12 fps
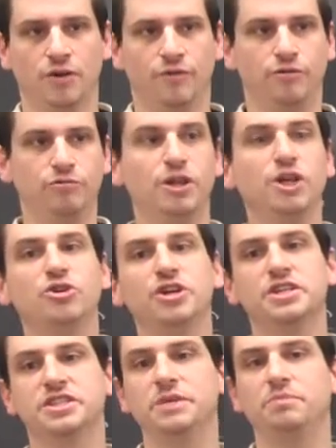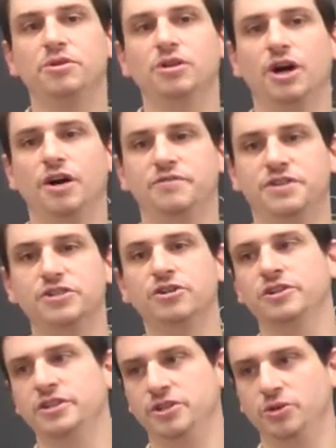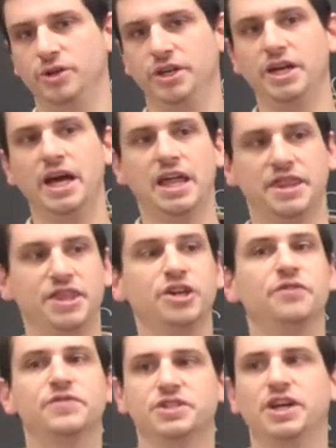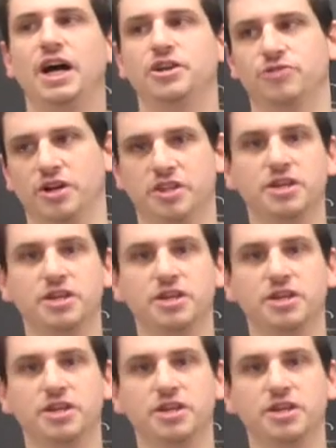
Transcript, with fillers: For a really good example of discontinuity, think of Star Trek.